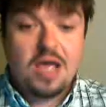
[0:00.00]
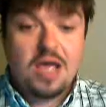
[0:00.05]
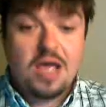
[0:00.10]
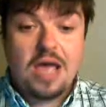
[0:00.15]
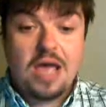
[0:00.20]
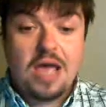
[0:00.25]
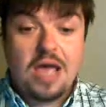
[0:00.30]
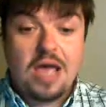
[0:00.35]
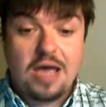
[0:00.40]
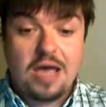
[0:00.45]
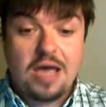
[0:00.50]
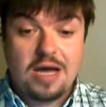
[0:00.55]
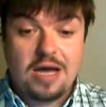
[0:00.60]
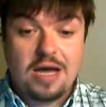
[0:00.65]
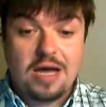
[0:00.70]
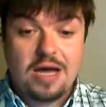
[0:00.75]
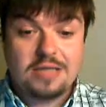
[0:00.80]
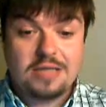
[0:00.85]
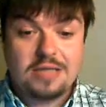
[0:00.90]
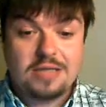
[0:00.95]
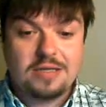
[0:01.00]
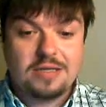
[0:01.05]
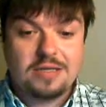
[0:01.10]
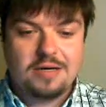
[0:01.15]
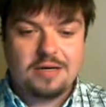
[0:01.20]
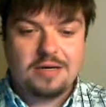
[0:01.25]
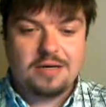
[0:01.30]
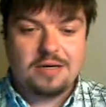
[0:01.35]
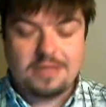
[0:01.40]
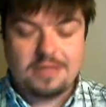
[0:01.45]
Hey guys,
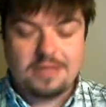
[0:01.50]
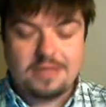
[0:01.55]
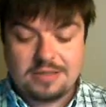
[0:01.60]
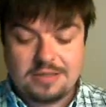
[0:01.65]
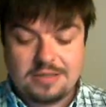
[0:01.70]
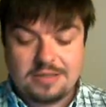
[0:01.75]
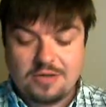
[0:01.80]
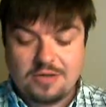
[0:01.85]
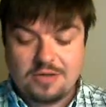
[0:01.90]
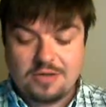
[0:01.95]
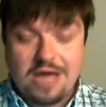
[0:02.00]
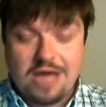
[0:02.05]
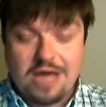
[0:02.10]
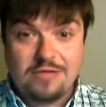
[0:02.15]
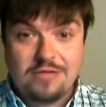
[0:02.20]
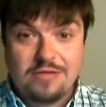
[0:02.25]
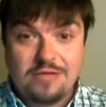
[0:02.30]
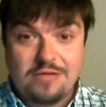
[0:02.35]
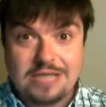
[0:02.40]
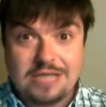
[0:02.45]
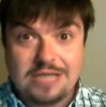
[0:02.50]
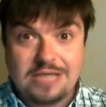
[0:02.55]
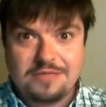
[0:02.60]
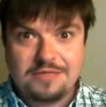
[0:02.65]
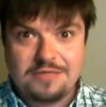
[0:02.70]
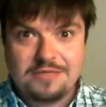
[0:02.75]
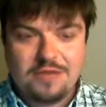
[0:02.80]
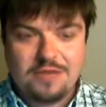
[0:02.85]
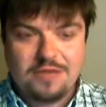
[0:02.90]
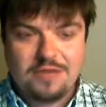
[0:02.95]
this is your everlasting
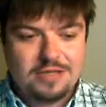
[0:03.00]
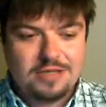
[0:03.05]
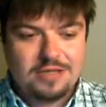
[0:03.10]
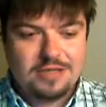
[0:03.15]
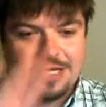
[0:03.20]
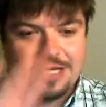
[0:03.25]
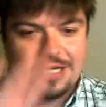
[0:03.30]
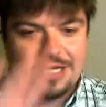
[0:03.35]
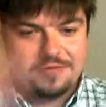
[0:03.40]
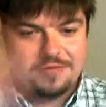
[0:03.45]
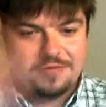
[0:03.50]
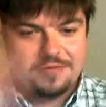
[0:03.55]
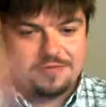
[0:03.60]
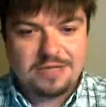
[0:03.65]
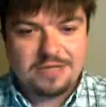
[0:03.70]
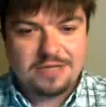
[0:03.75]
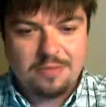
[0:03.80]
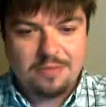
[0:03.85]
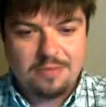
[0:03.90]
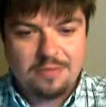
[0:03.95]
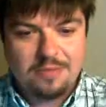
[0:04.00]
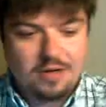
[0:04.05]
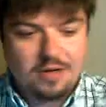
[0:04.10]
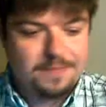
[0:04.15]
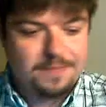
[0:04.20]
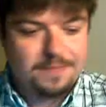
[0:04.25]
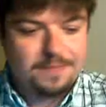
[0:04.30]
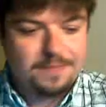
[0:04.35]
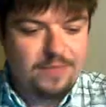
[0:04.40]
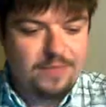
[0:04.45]
friend Dennis from Denmark.
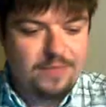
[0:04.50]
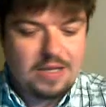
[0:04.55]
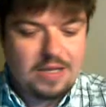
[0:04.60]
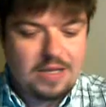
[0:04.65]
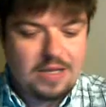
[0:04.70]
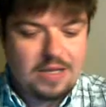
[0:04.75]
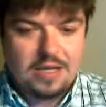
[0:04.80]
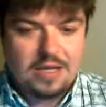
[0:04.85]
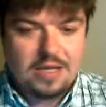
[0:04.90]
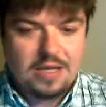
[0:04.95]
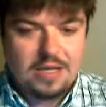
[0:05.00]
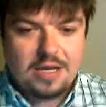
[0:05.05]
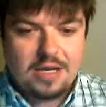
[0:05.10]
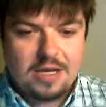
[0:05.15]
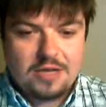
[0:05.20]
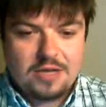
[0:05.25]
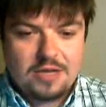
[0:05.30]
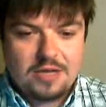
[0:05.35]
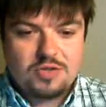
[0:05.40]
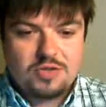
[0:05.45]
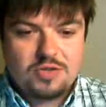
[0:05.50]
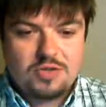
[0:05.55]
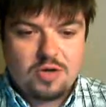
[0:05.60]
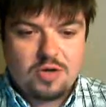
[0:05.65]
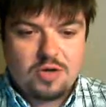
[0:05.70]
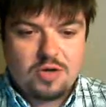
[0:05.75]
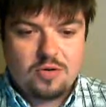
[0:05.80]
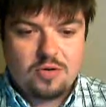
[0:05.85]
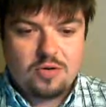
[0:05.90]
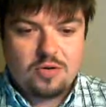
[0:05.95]

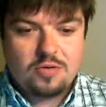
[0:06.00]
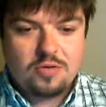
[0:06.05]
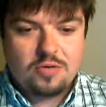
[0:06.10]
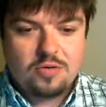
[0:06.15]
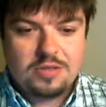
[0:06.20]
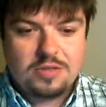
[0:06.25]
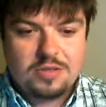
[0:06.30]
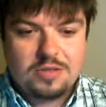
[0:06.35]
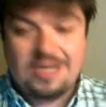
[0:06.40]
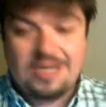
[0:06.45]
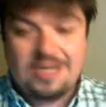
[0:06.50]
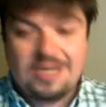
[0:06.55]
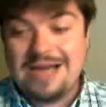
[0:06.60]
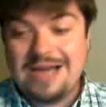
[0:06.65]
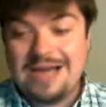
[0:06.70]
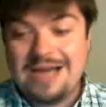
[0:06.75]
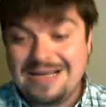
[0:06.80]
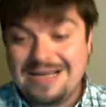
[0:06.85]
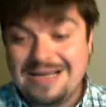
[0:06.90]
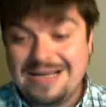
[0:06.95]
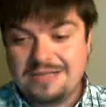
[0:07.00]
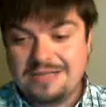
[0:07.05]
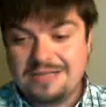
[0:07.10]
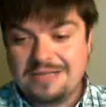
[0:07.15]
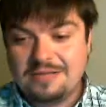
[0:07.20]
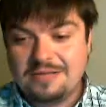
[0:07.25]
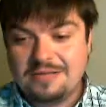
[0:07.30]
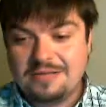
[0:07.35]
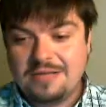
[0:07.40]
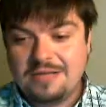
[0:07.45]
So tonight,
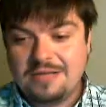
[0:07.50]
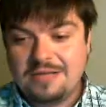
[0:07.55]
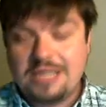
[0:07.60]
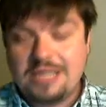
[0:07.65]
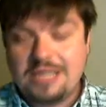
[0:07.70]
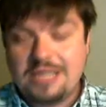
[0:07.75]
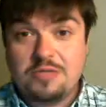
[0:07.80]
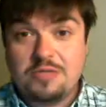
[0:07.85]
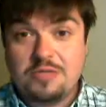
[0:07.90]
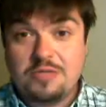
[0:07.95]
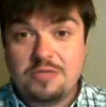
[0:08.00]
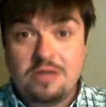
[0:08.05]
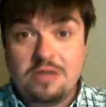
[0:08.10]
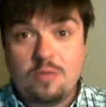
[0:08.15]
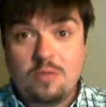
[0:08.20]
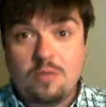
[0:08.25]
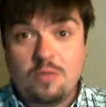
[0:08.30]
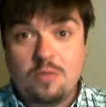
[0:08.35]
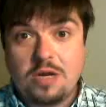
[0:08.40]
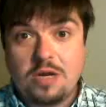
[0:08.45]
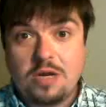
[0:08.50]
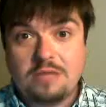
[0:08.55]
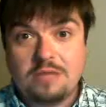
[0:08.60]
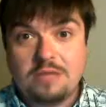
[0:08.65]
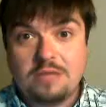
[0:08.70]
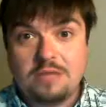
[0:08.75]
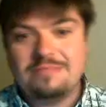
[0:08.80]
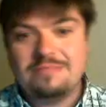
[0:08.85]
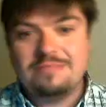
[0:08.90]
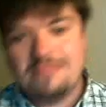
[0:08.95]
it's 3 in the morning,
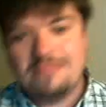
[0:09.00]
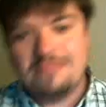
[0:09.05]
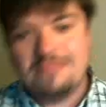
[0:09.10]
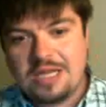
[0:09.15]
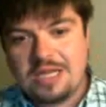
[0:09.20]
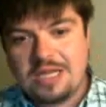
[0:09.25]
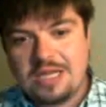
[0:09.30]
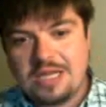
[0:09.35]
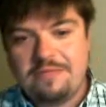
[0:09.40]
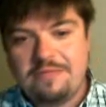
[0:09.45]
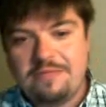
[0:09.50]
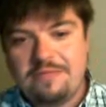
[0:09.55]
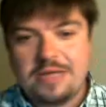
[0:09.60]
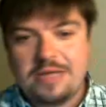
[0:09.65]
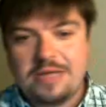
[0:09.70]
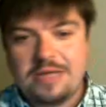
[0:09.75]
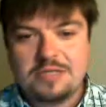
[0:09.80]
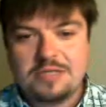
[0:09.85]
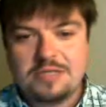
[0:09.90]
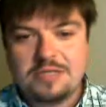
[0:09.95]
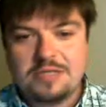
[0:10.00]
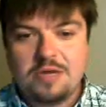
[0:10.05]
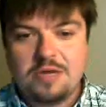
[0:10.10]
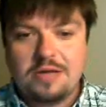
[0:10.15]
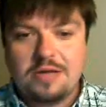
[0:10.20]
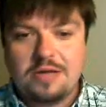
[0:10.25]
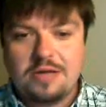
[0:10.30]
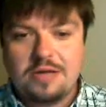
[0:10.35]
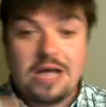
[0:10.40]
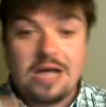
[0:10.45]
3:11.
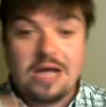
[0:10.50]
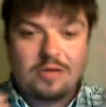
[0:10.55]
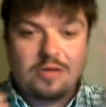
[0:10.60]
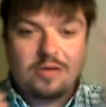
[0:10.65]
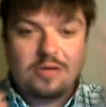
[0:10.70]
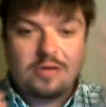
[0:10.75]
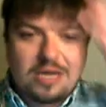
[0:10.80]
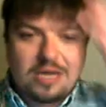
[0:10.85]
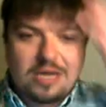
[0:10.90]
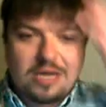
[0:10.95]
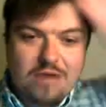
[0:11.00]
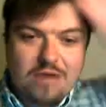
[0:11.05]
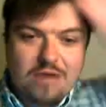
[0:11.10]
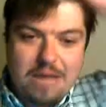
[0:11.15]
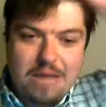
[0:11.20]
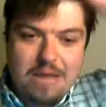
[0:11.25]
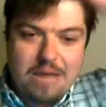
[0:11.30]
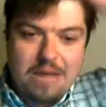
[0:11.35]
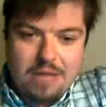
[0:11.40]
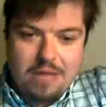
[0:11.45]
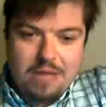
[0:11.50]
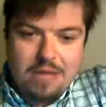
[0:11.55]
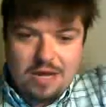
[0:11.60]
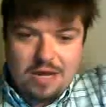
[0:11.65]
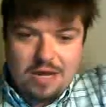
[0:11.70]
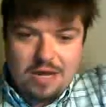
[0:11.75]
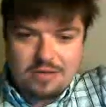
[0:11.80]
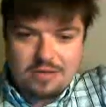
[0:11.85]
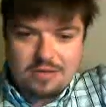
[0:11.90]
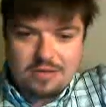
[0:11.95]
I look like crap. My
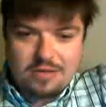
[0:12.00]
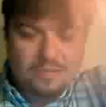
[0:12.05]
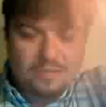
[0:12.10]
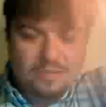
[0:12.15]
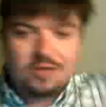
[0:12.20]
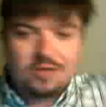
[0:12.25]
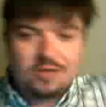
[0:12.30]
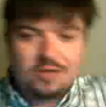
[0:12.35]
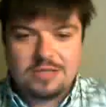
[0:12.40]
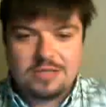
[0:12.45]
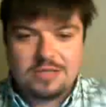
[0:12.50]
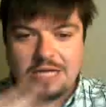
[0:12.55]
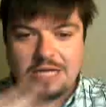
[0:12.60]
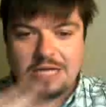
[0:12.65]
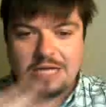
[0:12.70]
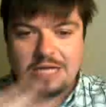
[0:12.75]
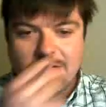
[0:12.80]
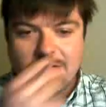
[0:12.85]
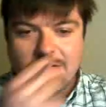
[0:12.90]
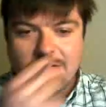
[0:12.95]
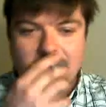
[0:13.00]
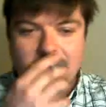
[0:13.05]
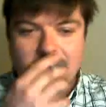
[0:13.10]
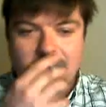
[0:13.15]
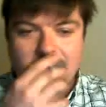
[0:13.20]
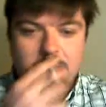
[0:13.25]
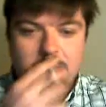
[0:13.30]
hair isn't, you know, styled or anything.